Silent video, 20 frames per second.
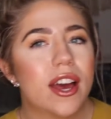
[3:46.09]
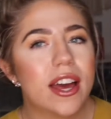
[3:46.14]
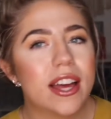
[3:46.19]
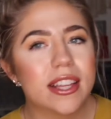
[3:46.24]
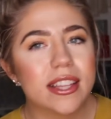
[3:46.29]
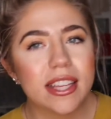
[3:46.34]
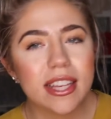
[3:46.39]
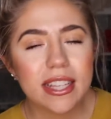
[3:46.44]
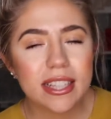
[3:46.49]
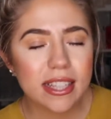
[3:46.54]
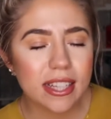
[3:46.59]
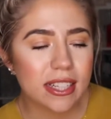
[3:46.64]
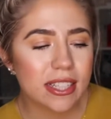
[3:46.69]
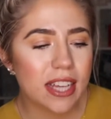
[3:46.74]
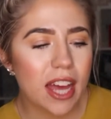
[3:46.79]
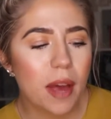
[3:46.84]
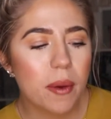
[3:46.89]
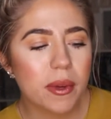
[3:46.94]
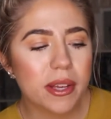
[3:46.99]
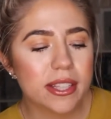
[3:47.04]
and like skin
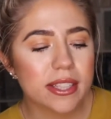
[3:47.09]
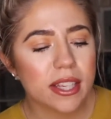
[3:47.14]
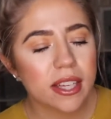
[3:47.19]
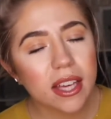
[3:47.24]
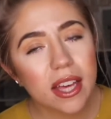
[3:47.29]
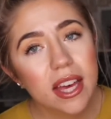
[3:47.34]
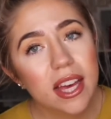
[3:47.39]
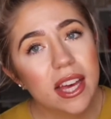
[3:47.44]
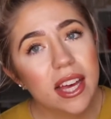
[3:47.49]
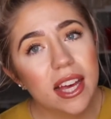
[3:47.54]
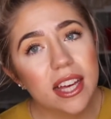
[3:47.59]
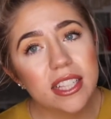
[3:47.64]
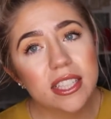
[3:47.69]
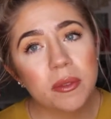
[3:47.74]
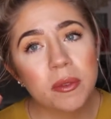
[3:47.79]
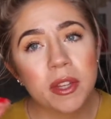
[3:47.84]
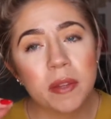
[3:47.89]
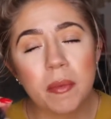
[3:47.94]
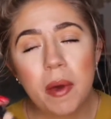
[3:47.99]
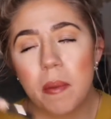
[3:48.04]
type, because like it's
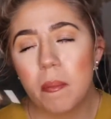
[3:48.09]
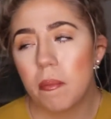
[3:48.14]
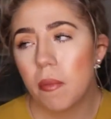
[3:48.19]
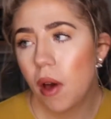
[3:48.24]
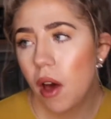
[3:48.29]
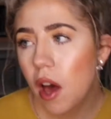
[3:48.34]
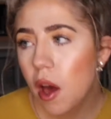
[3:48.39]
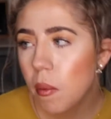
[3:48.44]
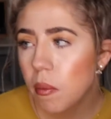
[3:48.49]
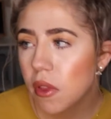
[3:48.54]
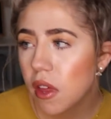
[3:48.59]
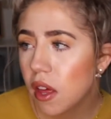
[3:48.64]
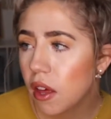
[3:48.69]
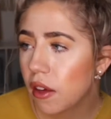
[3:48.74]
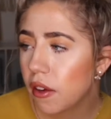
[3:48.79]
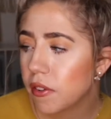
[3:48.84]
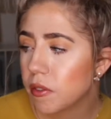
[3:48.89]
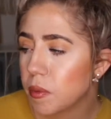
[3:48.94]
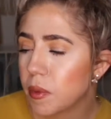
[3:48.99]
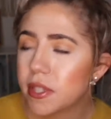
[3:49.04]
something that my mom
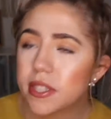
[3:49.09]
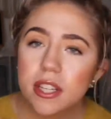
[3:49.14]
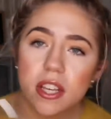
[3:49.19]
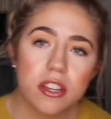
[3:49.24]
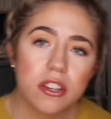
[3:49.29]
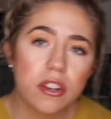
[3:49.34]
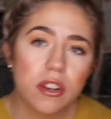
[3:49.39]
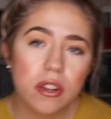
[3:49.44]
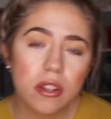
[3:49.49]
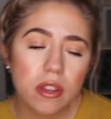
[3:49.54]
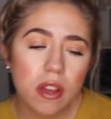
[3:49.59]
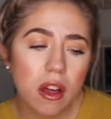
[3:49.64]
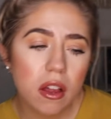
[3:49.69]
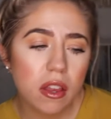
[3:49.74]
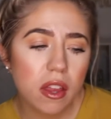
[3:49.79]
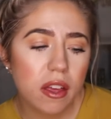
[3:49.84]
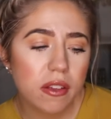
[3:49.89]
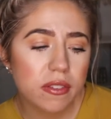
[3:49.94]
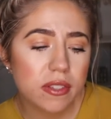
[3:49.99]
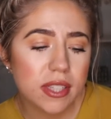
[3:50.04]
loves, my sister-in-law
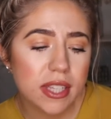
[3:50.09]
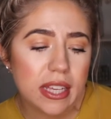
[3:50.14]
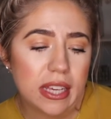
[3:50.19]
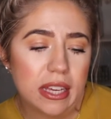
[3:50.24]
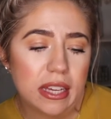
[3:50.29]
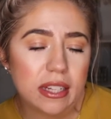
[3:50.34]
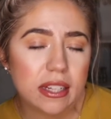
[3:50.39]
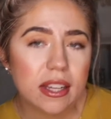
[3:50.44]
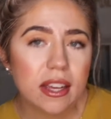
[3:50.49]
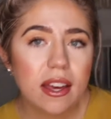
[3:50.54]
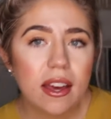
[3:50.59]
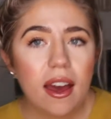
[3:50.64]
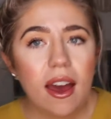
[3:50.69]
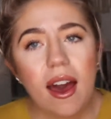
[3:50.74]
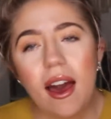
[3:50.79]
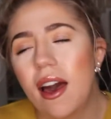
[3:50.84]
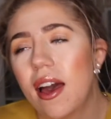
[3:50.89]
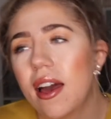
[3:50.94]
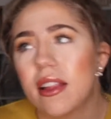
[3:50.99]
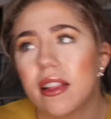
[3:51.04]
loves it,
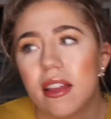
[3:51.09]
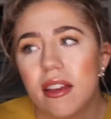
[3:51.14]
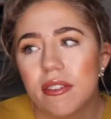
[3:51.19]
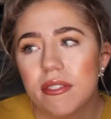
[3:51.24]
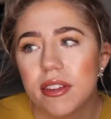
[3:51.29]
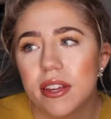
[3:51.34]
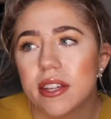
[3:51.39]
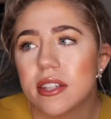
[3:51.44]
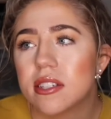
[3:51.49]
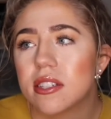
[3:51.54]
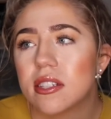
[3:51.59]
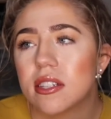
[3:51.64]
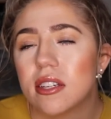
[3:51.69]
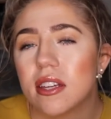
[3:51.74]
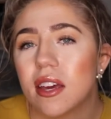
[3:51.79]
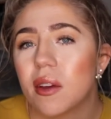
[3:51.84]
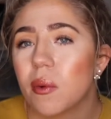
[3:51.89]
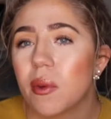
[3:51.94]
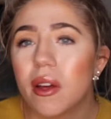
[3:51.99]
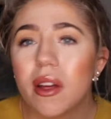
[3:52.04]
I love it,
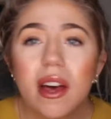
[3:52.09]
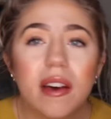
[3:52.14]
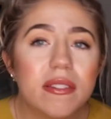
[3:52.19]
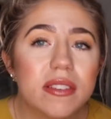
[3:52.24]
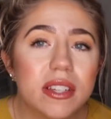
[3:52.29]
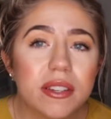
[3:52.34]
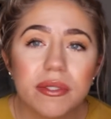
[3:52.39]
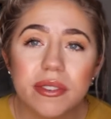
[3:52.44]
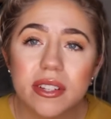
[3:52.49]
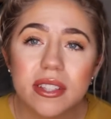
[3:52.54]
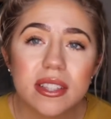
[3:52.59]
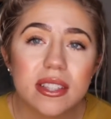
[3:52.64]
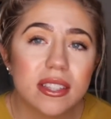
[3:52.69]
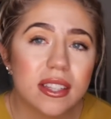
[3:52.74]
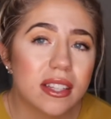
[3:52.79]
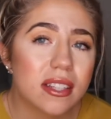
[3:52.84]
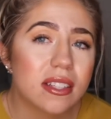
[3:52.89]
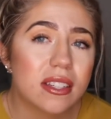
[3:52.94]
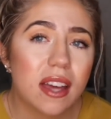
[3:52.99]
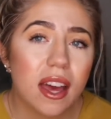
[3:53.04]
and we all have different
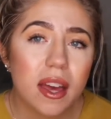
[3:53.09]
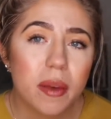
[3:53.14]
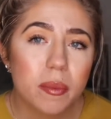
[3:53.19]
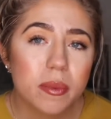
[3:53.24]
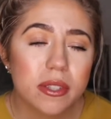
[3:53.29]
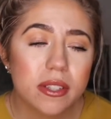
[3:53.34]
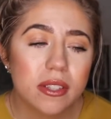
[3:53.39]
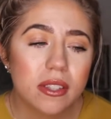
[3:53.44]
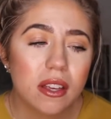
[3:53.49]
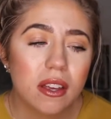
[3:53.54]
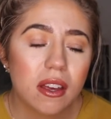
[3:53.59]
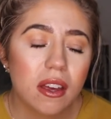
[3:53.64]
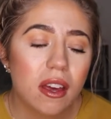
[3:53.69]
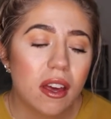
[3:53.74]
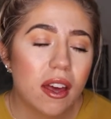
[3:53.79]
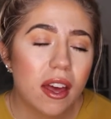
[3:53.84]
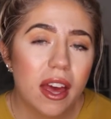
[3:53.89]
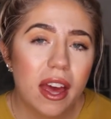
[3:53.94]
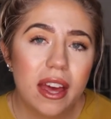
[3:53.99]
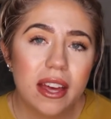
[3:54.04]
skin types.
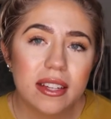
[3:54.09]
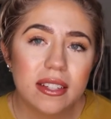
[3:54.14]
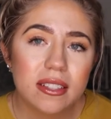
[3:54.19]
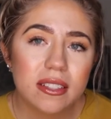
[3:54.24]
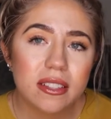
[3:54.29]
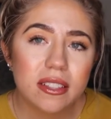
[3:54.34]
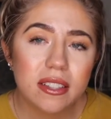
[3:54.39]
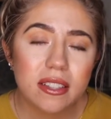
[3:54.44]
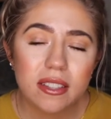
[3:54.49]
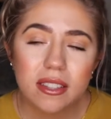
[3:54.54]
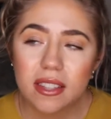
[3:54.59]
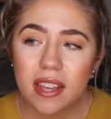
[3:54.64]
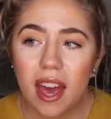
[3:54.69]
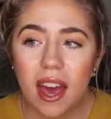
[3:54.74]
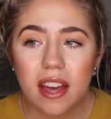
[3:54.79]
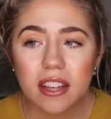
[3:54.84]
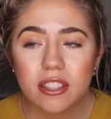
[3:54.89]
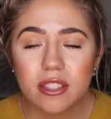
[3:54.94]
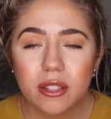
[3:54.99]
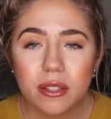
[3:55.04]
And
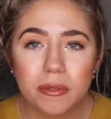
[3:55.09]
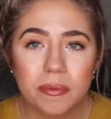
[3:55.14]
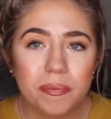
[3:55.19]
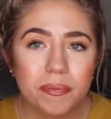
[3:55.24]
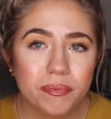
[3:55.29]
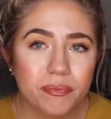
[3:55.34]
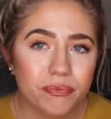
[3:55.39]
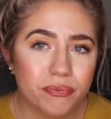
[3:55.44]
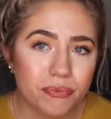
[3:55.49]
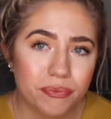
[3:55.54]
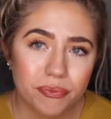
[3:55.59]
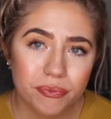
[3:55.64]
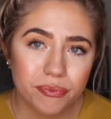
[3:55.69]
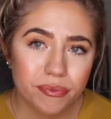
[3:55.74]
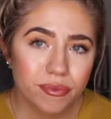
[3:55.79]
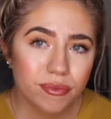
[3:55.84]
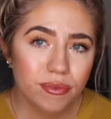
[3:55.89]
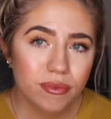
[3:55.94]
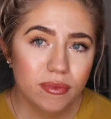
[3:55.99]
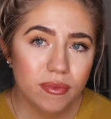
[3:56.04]
yeah, so
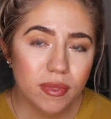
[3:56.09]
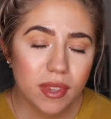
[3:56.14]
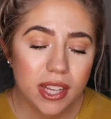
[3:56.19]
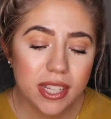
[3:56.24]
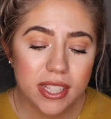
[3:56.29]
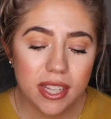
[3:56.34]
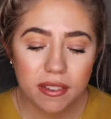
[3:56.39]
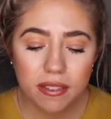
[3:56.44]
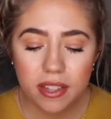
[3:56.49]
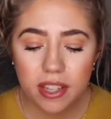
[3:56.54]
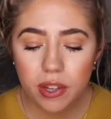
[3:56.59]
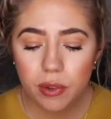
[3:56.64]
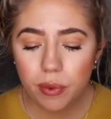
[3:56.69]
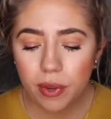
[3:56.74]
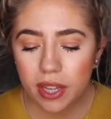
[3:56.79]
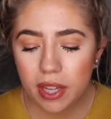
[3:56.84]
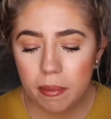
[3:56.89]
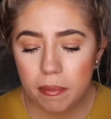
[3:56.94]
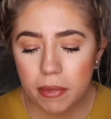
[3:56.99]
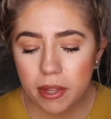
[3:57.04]
definitely
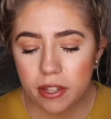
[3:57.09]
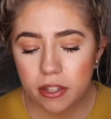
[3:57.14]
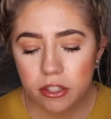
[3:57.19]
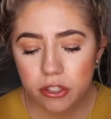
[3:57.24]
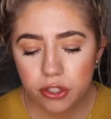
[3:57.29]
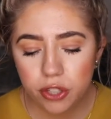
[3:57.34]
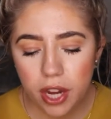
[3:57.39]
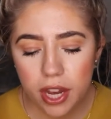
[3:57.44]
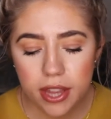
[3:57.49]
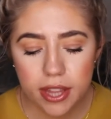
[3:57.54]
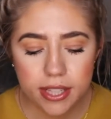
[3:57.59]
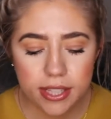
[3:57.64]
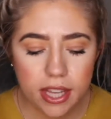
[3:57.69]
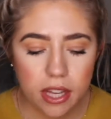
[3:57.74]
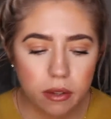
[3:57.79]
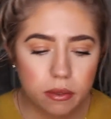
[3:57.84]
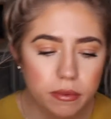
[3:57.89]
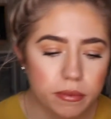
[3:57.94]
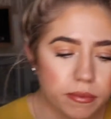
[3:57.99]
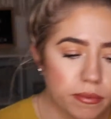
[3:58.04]
recommend trying this
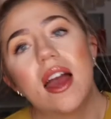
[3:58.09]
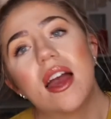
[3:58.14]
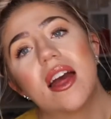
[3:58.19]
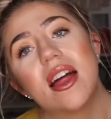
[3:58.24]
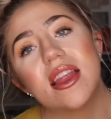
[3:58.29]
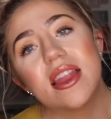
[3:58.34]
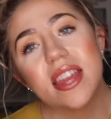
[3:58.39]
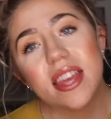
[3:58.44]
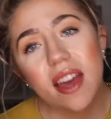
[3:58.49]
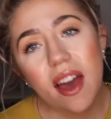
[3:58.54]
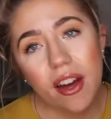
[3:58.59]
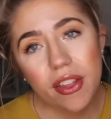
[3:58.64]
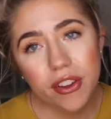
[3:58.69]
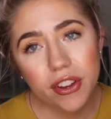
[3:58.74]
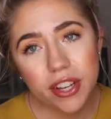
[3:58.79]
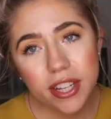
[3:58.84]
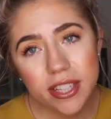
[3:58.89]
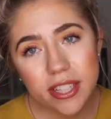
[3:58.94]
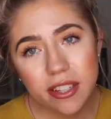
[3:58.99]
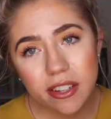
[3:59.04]
out. The
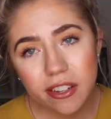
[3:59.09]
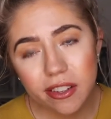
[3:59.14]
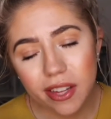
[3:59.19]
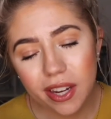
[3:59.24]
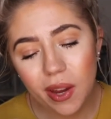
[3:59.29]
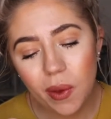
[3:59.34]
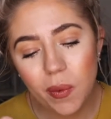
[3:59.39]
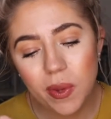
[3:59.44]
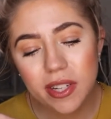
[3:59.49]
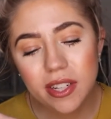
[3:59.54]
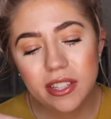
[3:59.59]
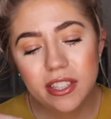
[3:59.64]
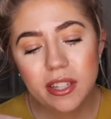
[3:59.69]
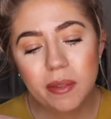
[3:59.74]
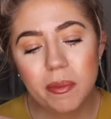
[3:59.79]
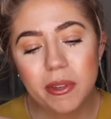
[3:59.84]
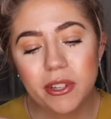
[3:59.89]
other concealer that I wanted to